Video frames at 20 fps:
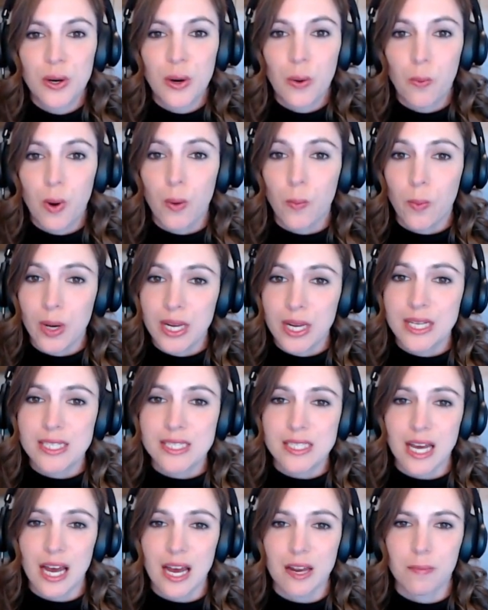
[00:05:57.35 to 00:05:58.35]
what we
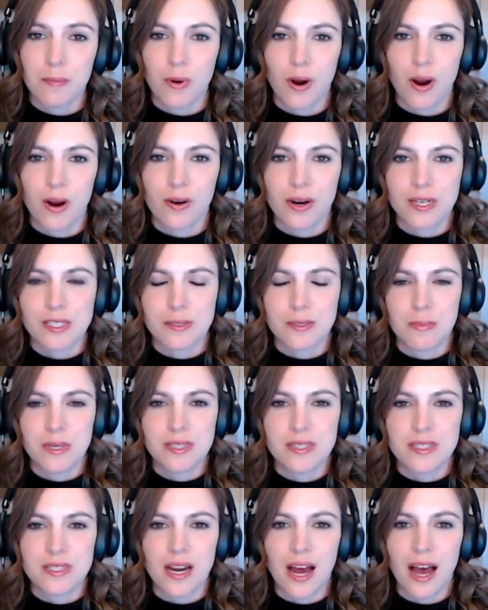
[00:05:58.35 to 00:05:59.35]
decide progress
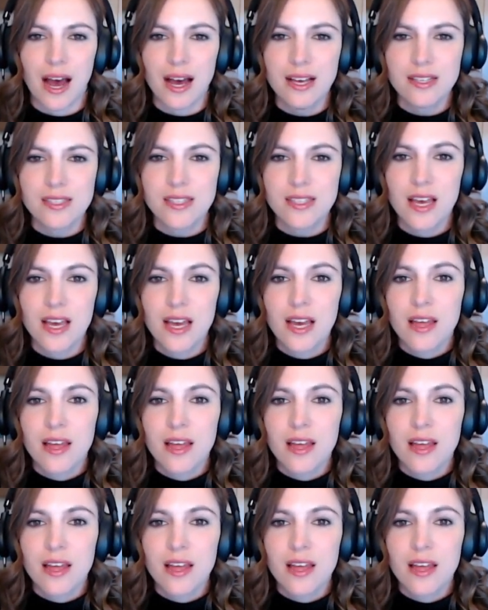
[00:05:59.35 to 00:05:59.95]
means to us,